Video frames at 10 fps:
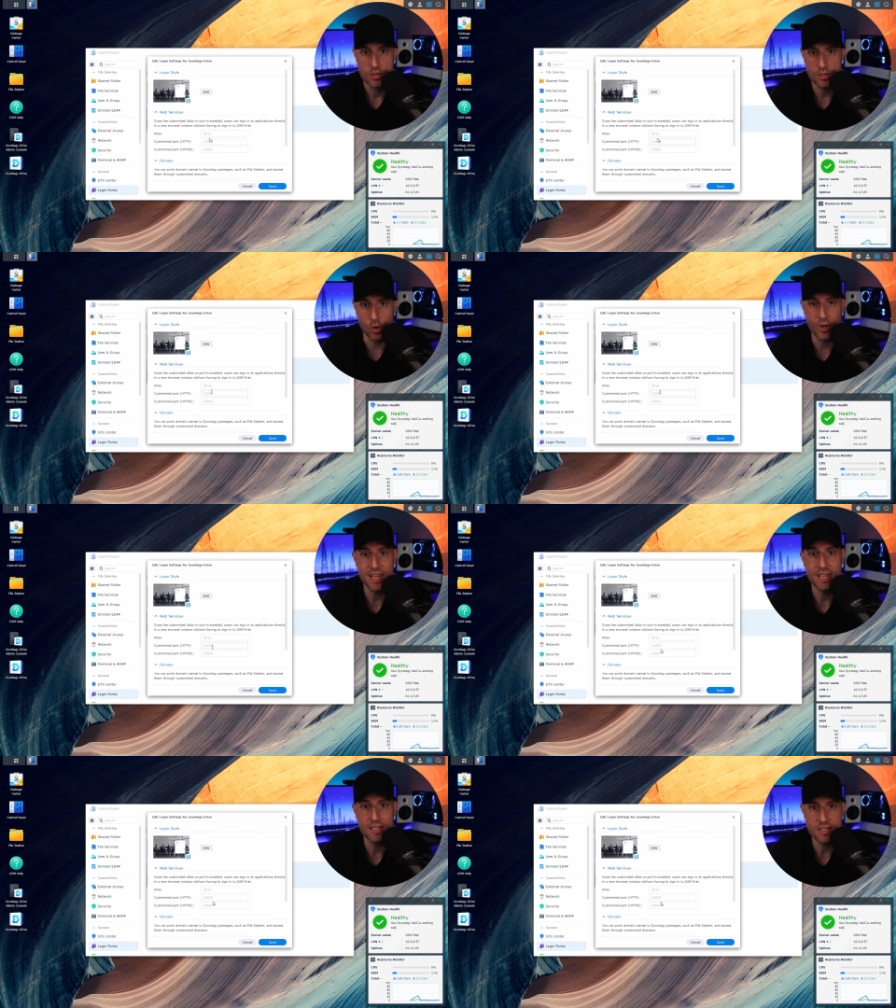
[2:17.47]
So
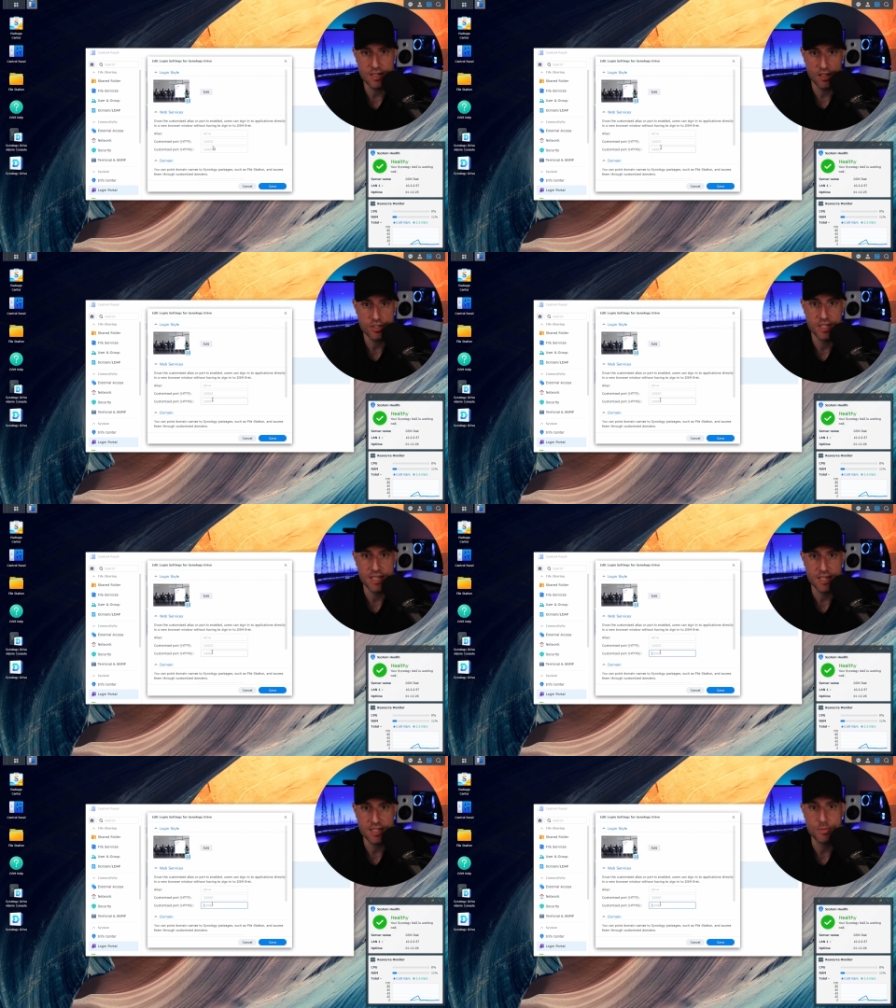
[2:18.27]
in Synology
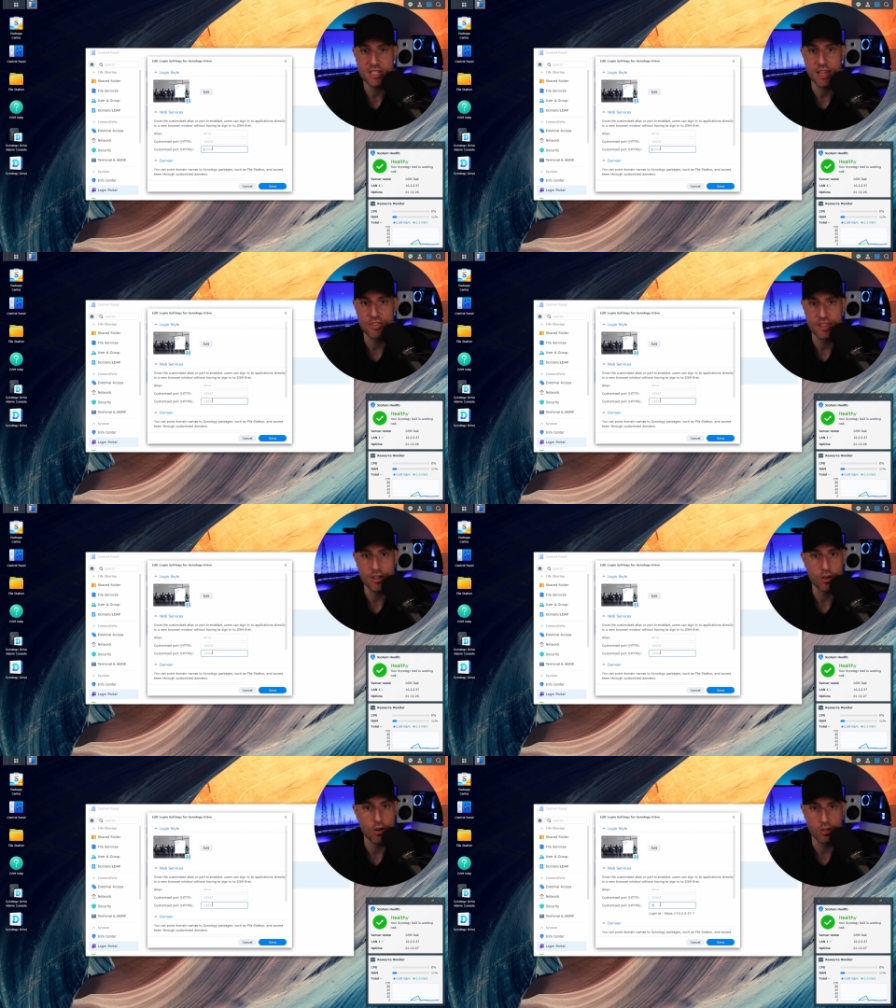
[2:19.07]
DSM 7,
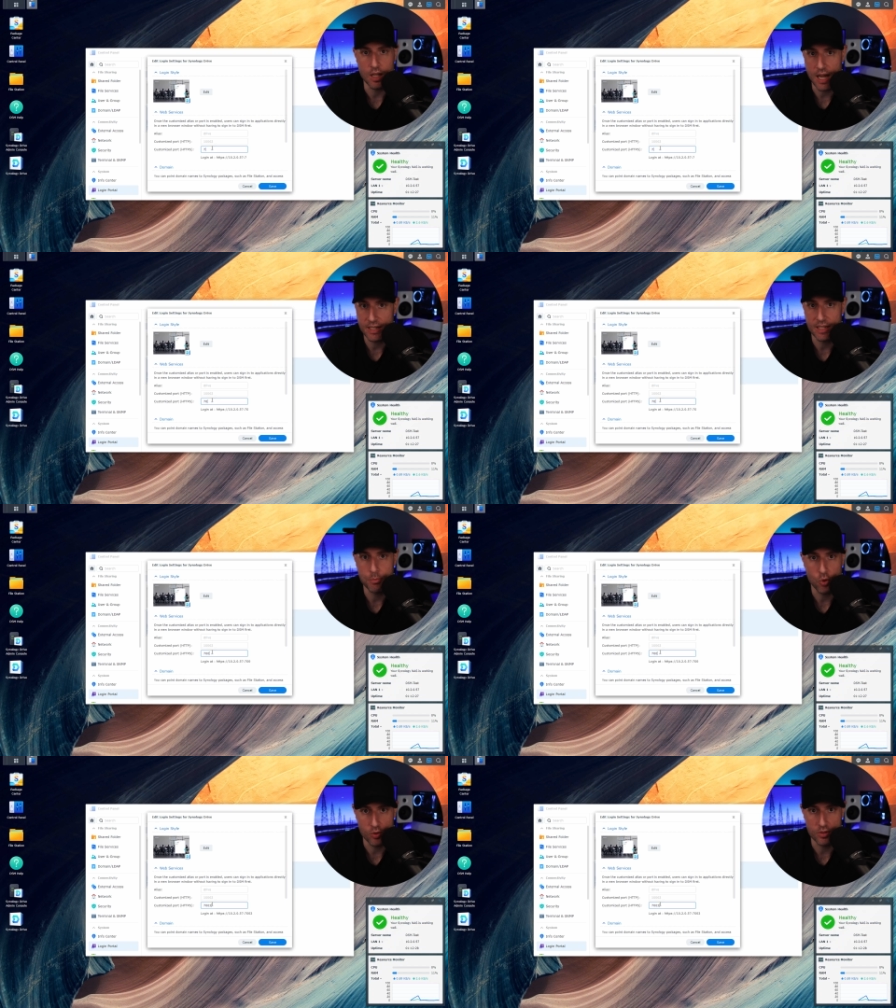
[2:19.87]
there are
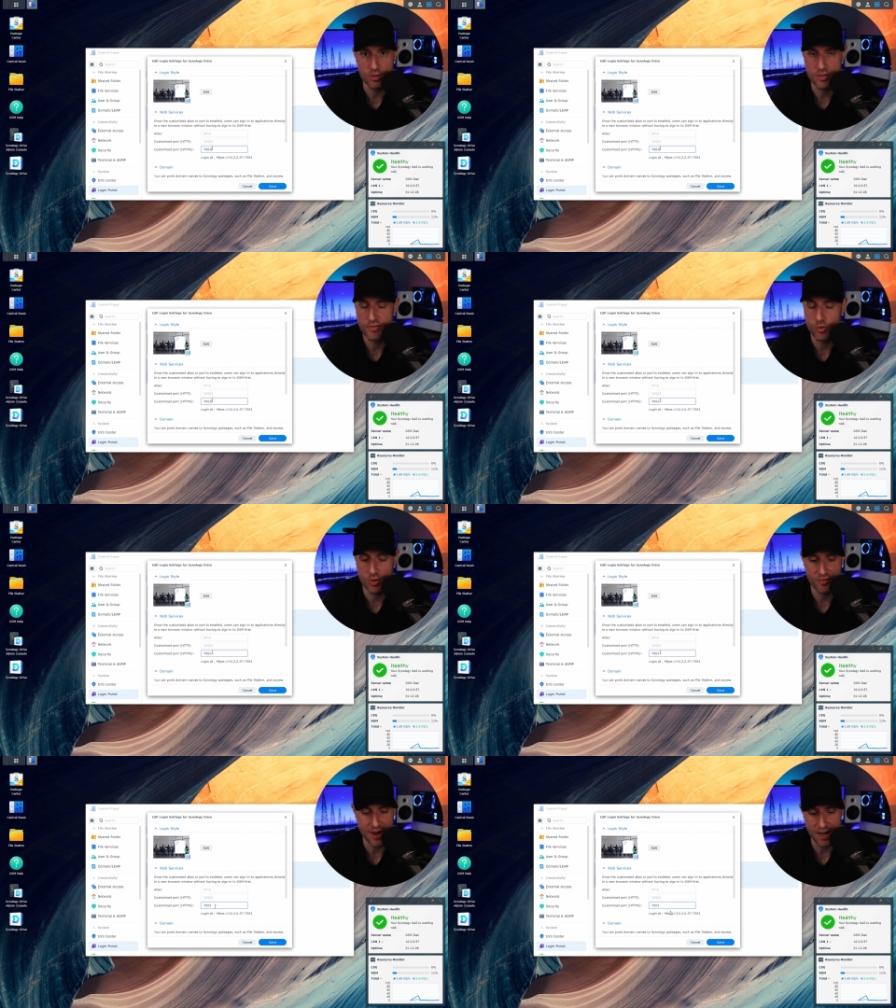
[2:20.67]
login portals
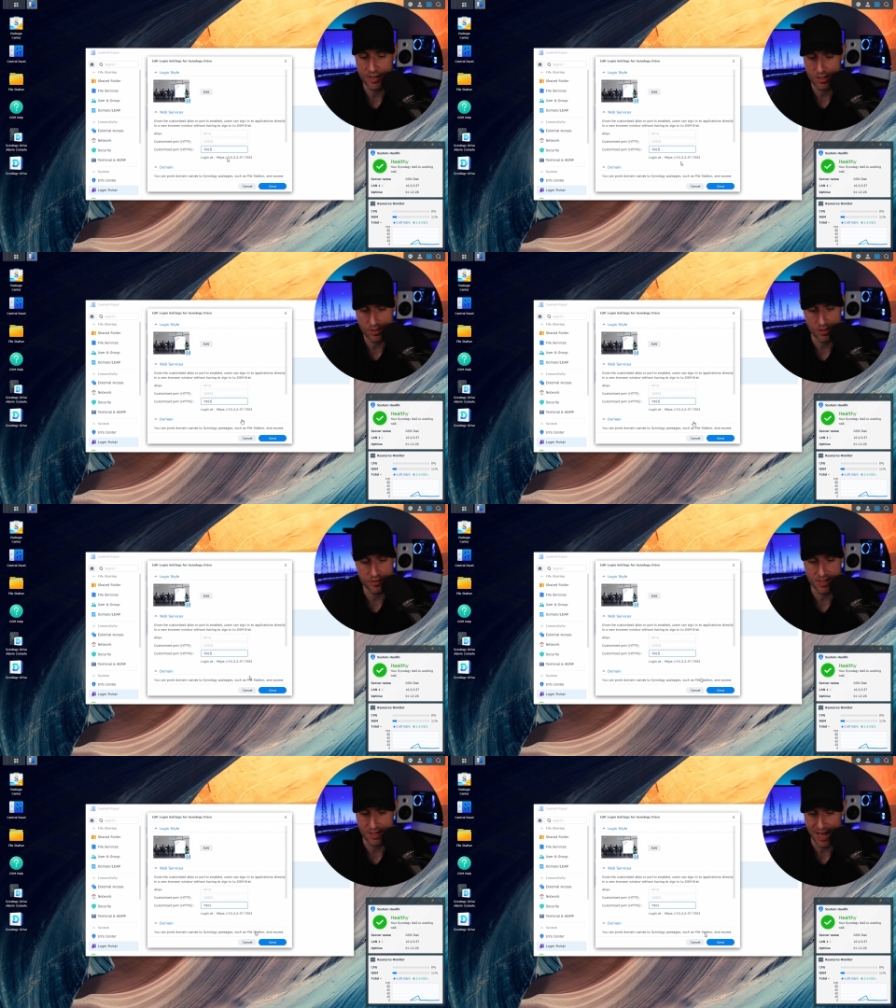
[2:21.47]
for various
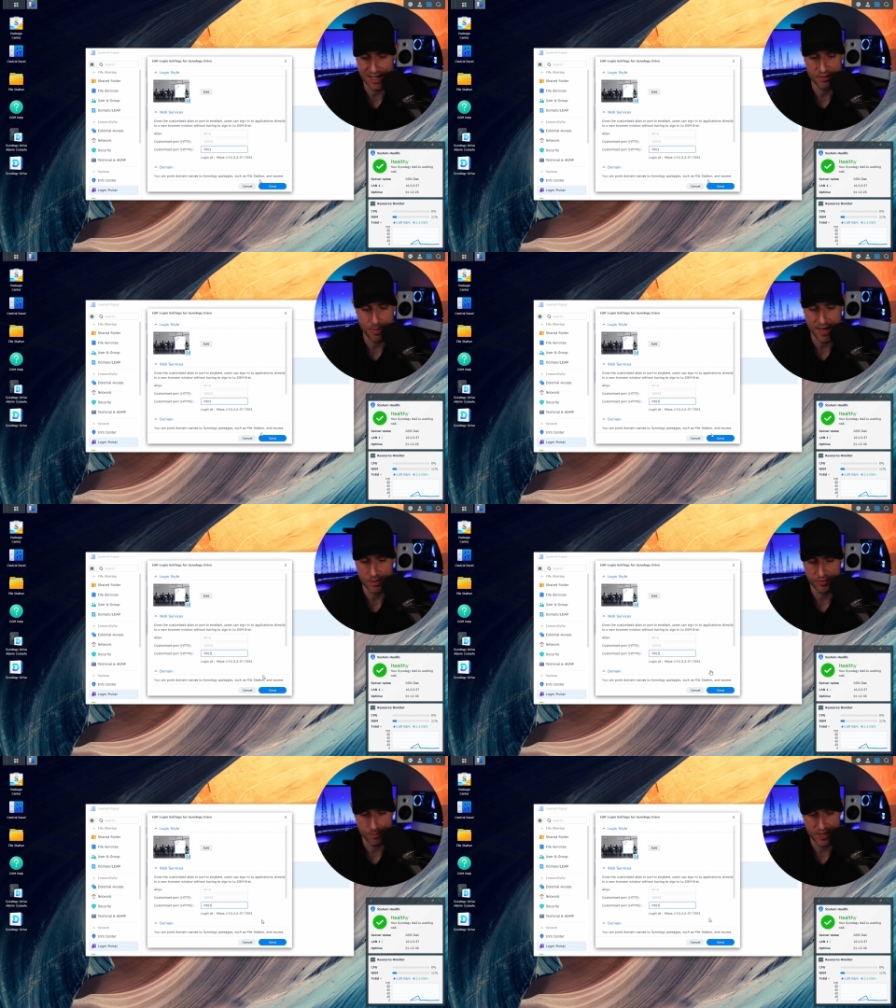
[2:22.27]
services Active
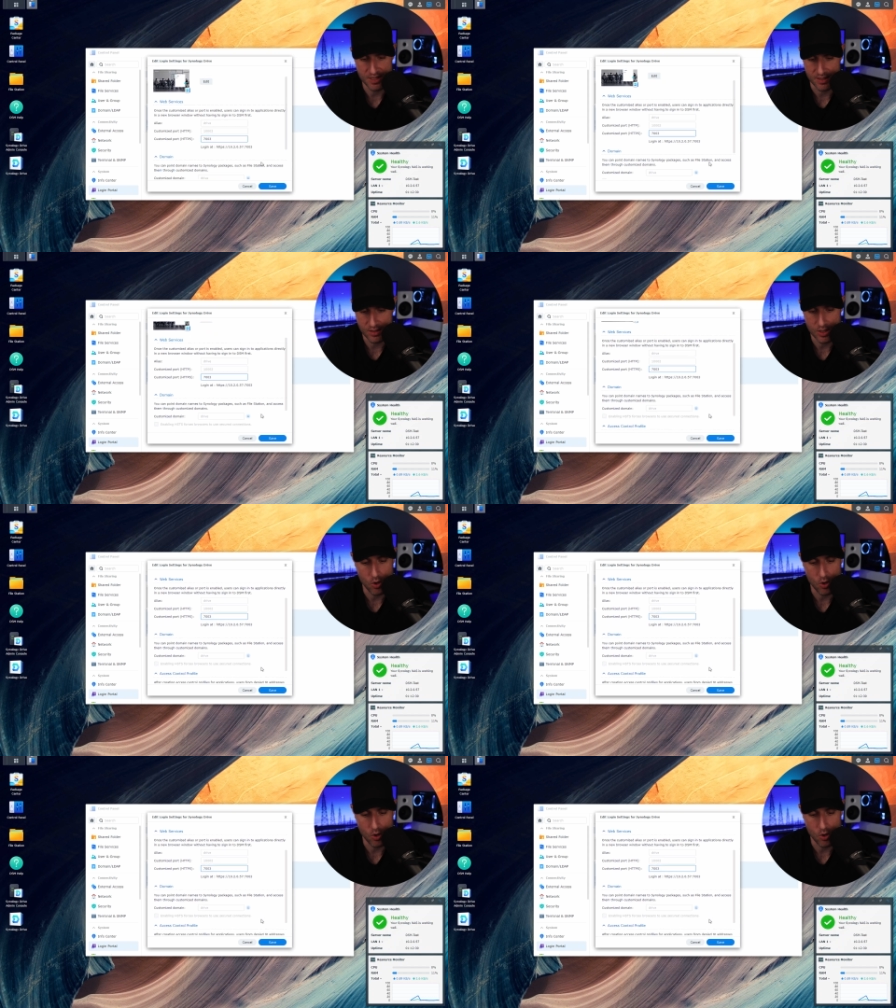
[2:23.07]
Backup for Business,